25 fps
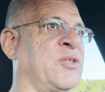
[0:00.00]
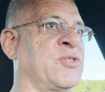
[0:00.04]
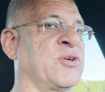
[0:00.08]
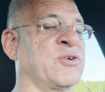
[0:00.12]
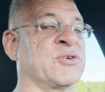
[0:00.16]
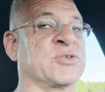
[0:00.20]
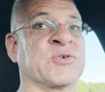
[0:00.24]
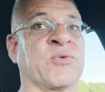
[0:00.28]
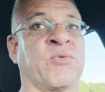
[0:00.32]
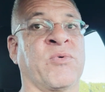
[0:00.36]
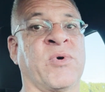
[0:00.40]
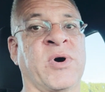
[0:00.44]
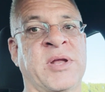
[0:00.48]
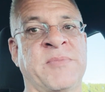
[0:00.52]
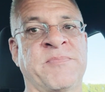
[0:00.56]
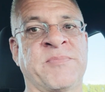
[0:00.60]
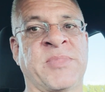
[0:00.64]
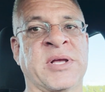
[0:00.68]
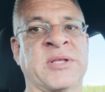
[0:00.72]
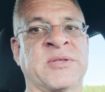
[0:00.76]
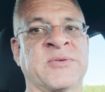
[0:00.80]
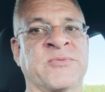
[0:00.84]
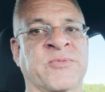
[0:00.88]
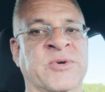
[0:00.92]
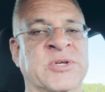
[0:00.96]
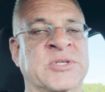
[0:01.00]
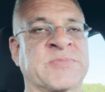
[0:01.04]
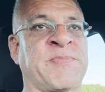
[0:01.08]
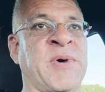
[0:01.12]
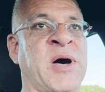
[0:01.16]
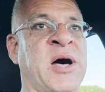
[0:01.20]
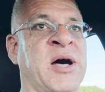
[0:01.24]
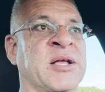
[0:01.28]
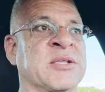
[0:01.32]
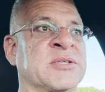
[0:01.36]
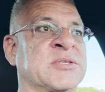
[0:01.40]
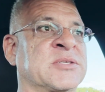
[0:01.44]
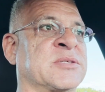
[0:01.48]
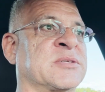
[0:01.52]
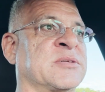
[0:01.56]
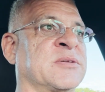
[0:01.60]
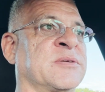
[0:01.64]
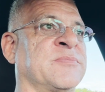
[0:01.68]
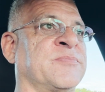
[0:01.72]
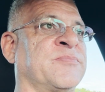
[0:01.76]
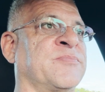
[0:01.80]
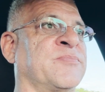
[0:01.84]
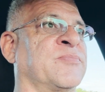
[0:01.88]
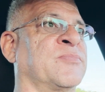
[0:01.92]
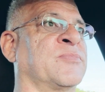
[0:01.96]
there's a one button response.
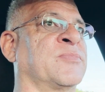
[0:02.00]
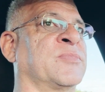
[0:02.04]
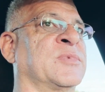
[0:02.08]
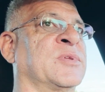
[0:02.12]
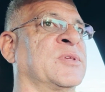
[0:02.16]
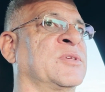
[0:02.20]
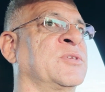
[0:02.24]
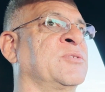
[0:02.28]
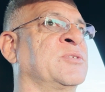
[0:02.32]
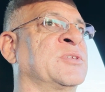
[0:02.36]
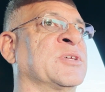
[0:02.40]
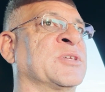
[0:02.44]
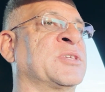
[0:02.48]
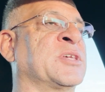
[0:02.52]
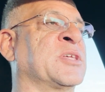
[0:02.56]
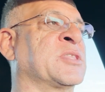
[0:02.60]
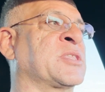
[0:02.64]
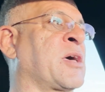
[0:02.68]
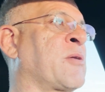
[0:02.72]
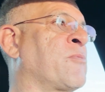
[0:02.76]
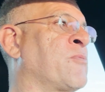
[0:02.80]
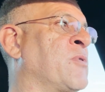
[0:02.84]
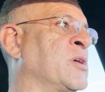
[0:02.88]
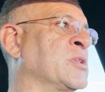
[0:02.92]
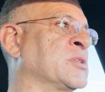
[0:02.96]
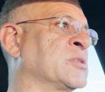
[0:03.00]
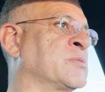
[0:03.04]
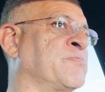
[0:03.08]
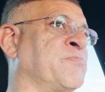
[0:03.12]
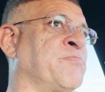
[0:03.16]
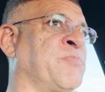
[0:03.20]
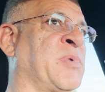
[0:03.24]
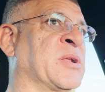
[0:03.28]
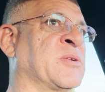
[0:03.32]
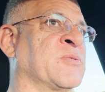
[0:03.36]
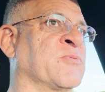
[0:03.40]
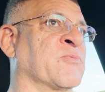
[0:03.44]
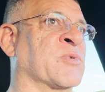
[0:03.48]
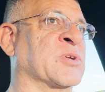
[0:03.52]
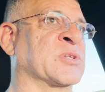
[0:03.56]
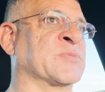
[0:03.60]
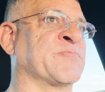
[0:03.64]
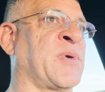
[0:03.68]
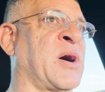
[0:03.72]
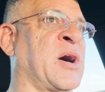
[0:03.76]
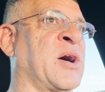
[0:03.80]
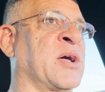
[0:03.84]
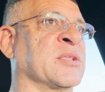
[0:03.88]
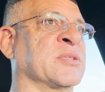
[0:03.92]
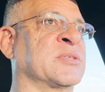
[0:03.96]
You just hit that one button
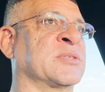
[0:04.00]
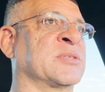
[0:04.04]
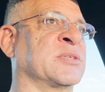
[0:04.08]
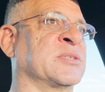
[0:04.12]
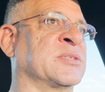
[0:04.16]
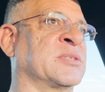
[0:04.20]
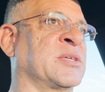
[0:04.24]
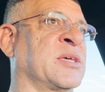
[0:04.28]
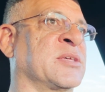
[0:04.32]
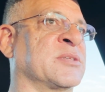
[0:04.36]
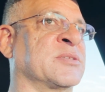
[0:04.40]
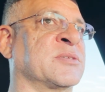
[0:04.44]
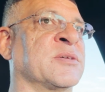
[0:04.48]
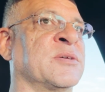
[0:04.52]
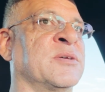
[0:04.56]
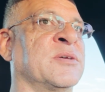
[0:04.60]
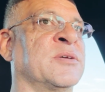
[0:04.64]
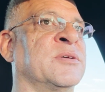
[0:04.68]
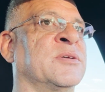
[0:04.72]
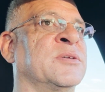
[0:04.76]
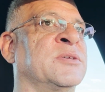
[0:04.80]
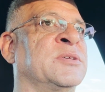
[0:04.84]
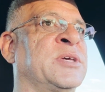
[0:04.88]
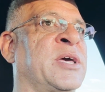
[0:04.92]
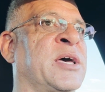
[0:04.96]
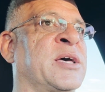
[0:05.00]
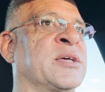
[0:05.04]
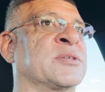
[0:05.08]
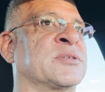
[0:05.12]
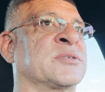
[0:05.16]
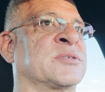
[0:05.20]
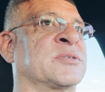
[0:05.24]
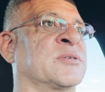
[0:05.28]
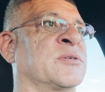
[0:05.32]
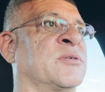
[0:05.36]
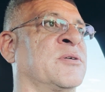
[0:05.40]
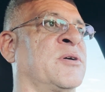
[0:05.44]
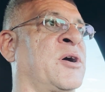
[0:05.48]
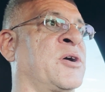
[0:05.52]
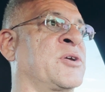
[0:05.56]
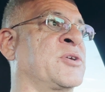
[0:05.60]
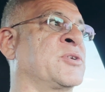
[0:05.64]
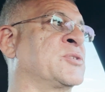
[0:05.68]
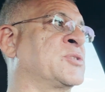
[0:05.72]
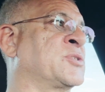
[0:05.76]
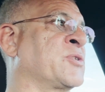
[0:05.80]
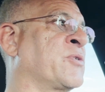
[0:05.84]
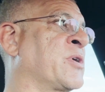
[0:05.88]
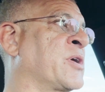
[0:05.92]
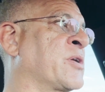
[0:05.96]
response that says, yes, are you
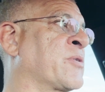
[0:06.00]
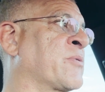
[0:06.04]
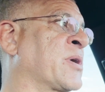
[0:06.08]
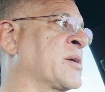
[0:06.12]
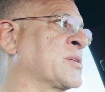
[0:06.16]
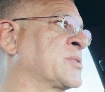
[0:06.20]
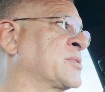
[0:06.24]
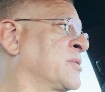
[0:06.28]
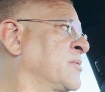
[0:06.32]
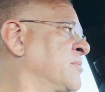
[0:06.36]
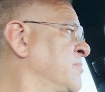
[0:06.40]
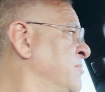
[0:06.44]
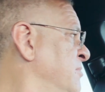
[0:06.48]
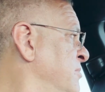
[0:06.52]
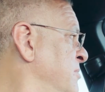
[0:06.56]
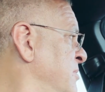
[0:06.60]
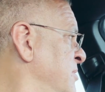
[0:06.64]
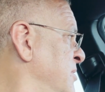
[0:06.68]
still interested?